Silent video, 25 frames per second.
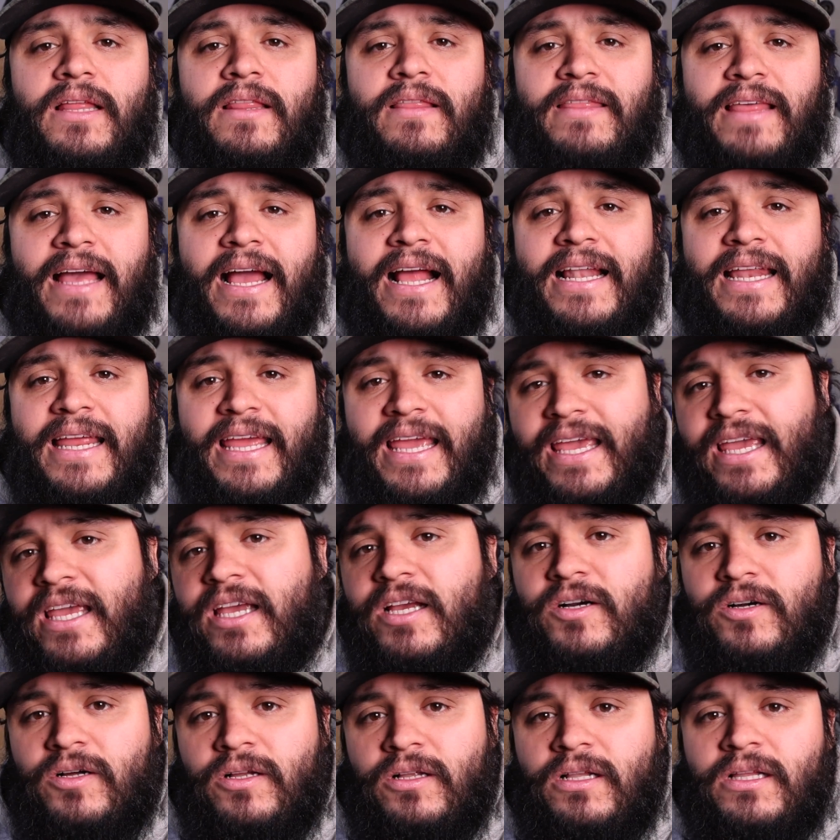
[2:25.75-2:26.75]
That
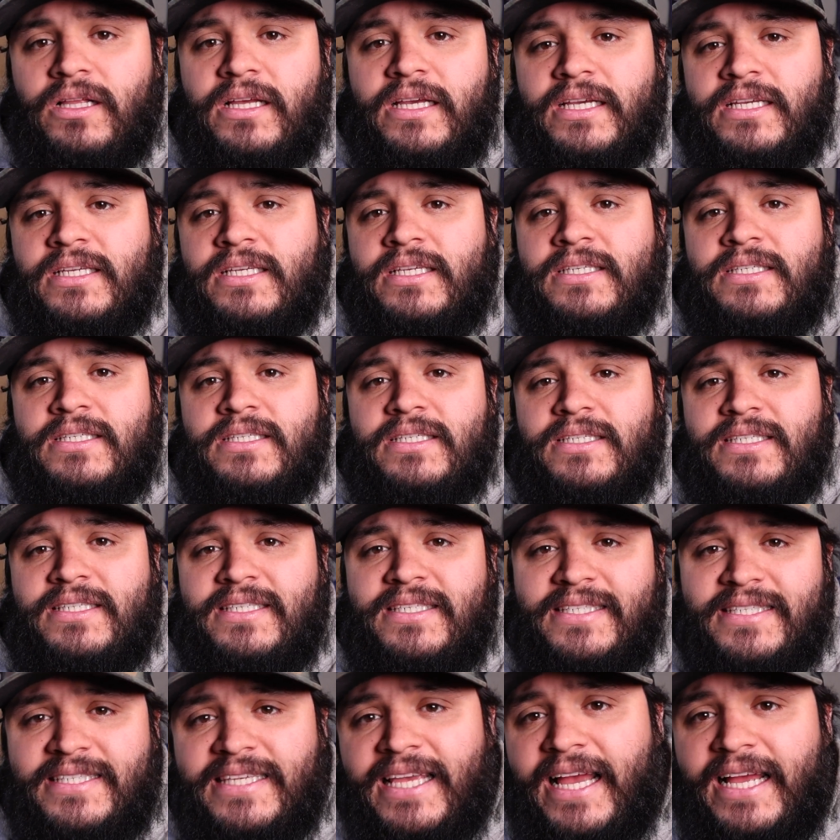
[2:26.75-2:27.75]
angle is
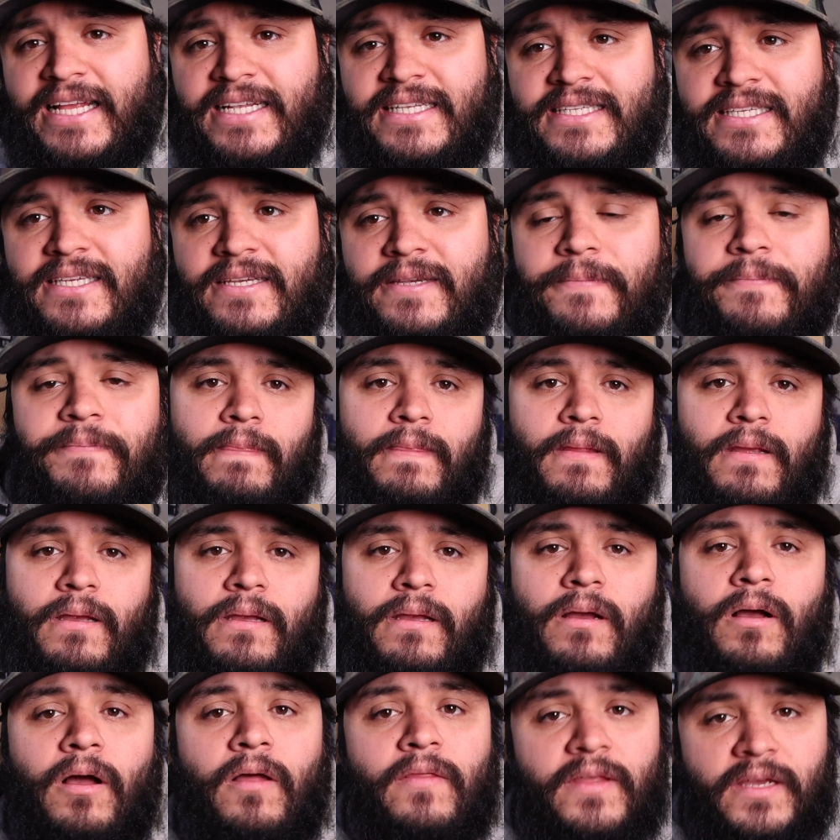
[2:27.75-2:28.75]
set
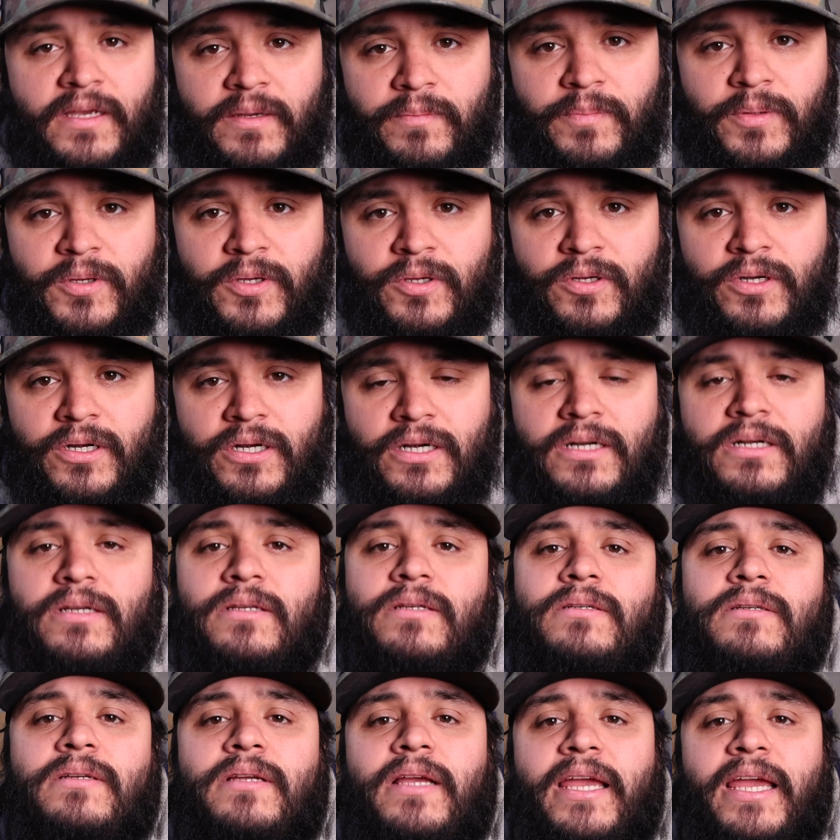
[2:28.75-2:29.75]
on the computer
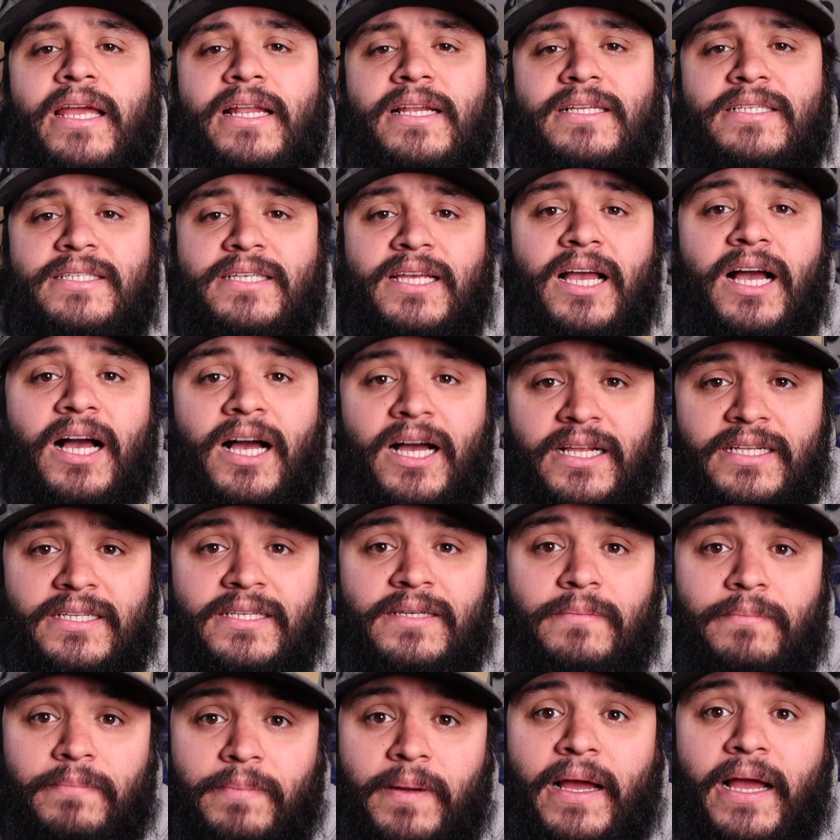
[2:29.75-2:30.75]
and is
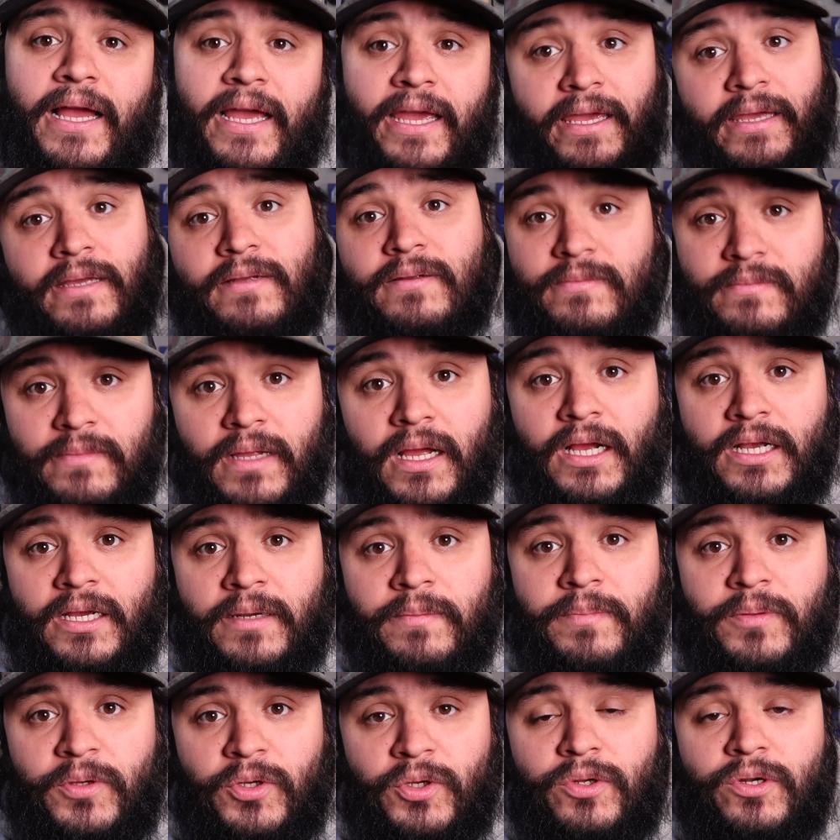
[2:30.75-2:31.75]
cut by a
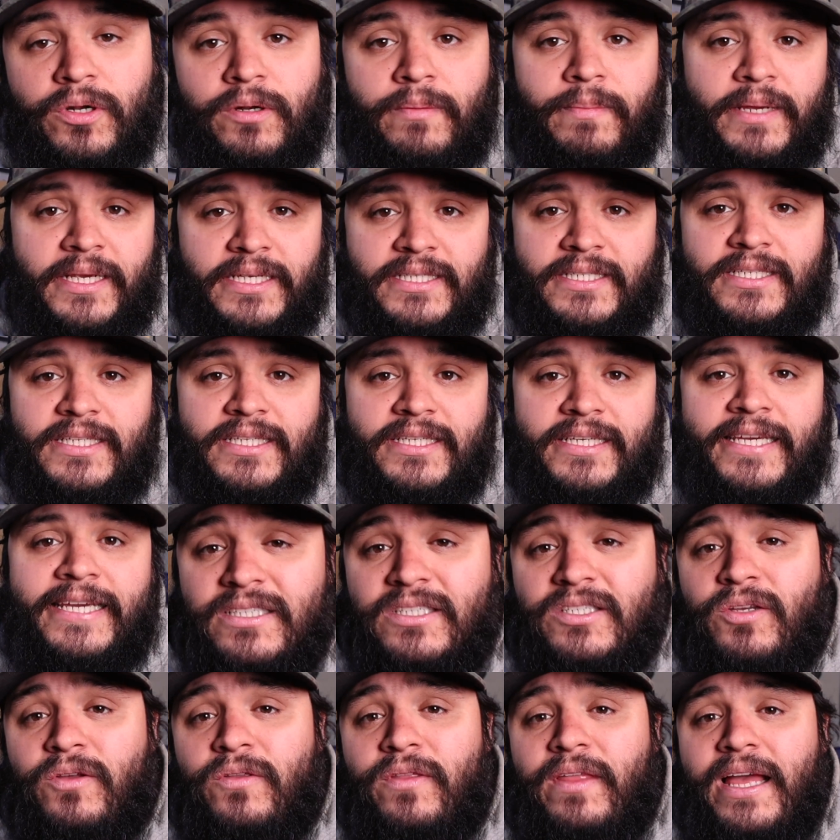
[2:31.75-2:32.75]
computer basically,
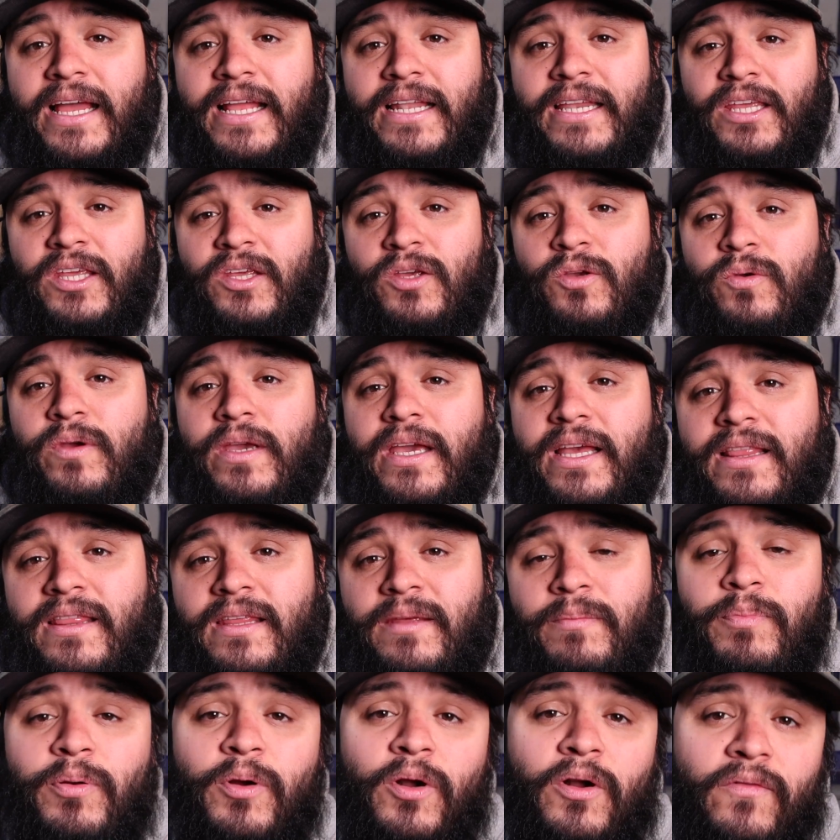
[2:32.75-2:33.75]
so that you get
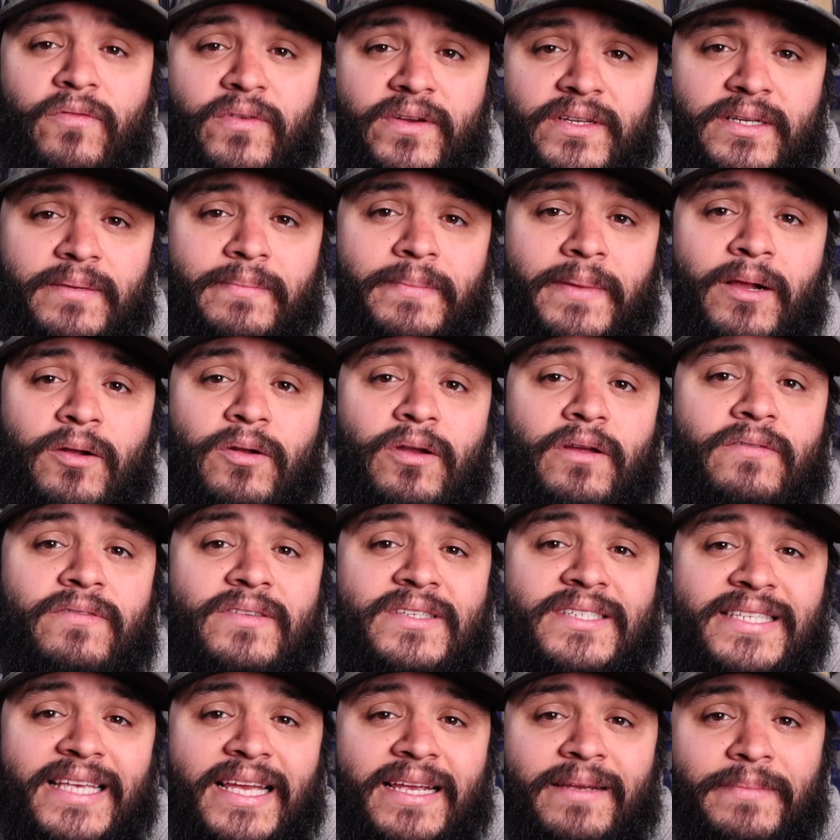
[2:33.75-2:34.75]
the perfect amount of
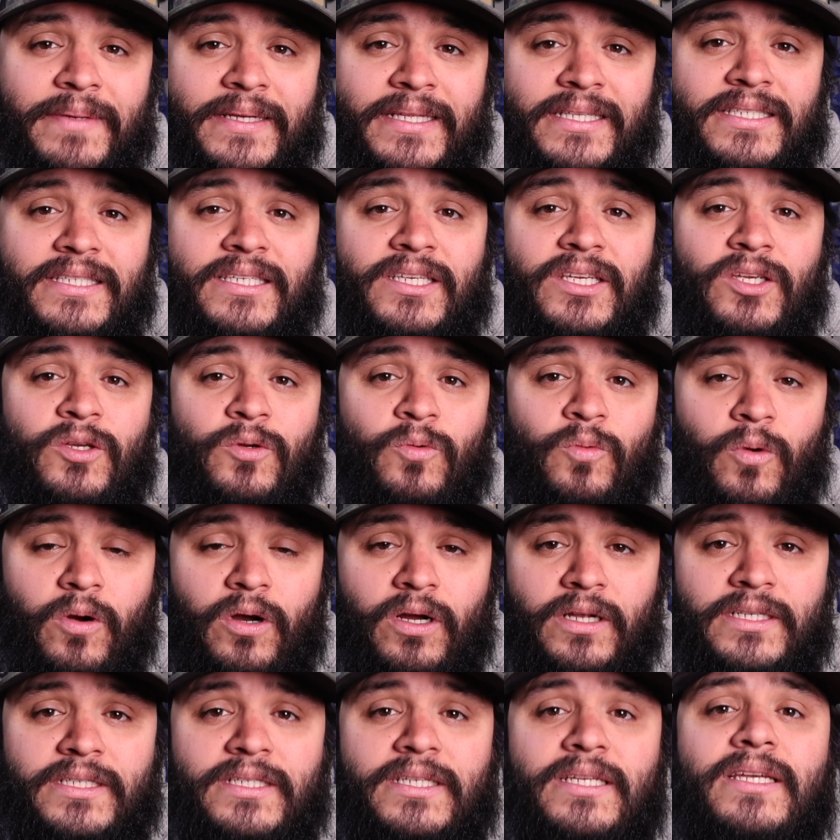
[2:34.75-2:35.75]
segments you
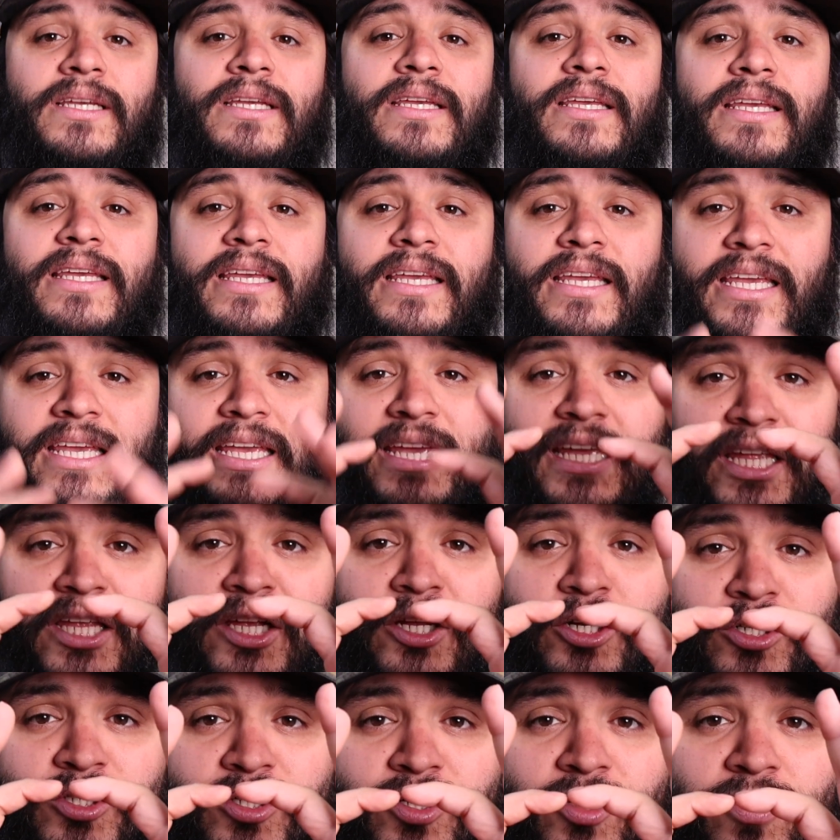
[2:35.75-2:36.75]
want in
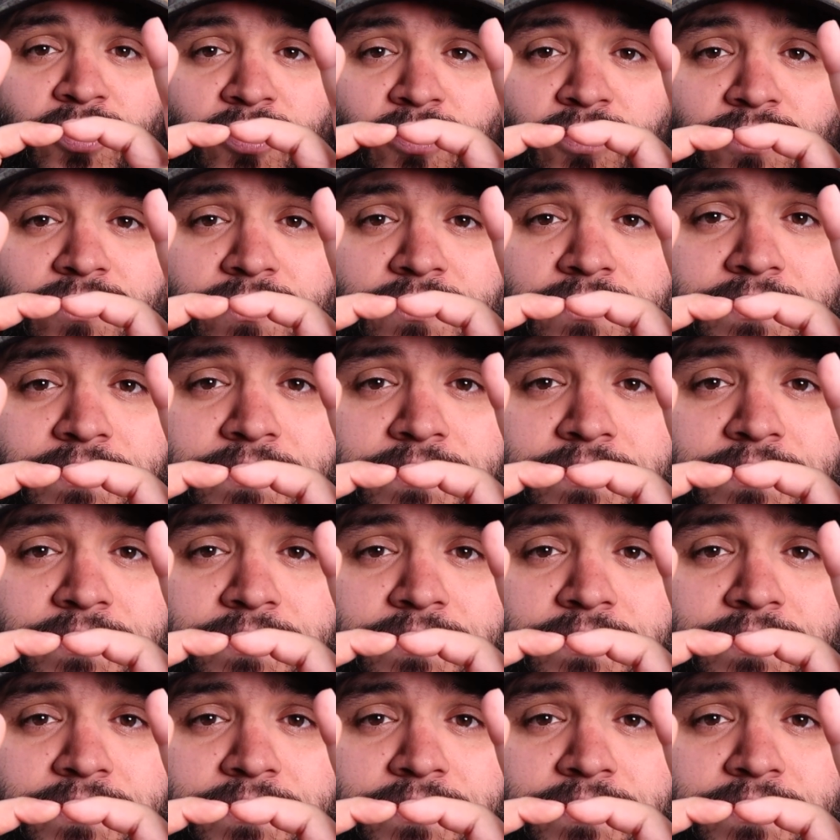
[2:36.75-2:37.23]
your circle.